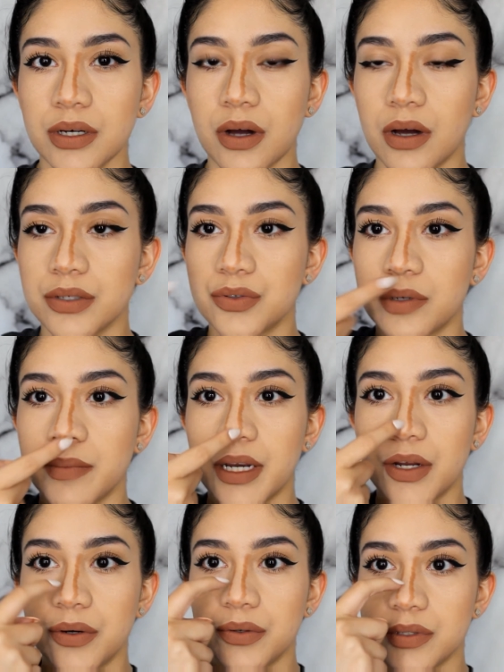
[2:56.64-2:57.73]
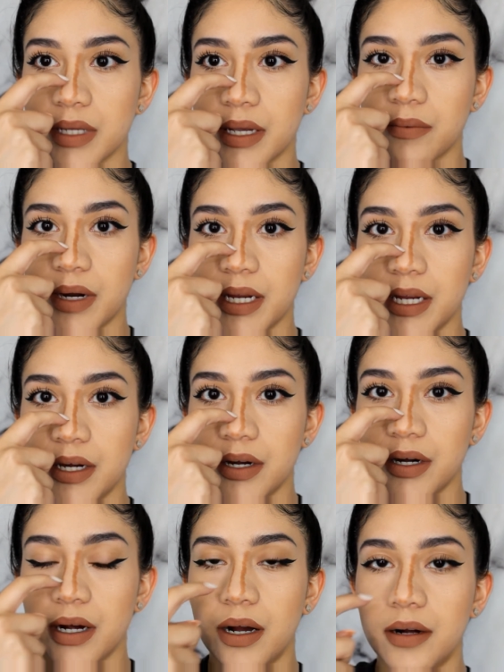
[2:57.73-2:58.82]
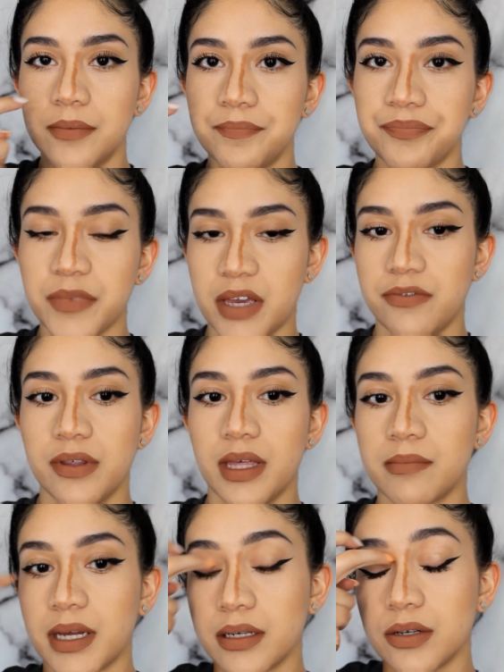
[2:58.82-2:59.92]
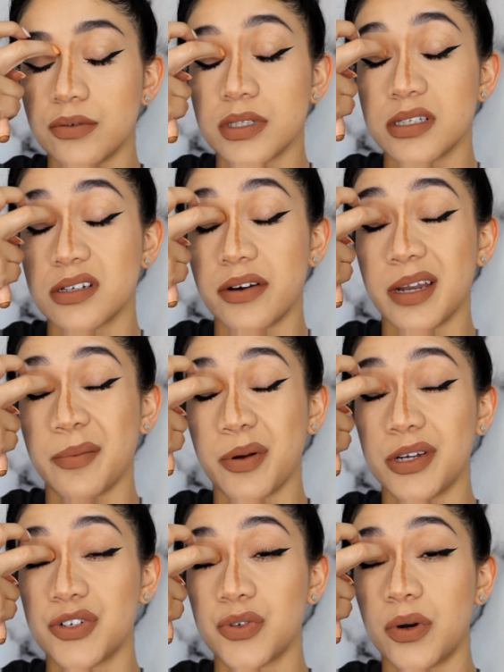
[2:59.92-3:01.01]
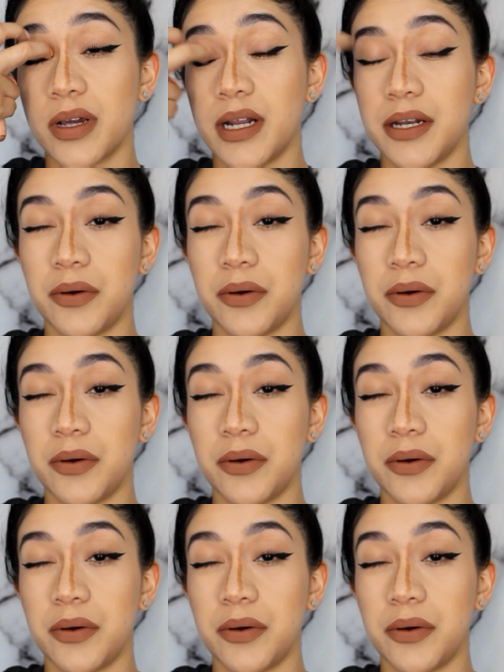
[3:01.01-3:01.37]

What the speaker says: contour my nose like right here. I feel like my nose is already pretty short, and I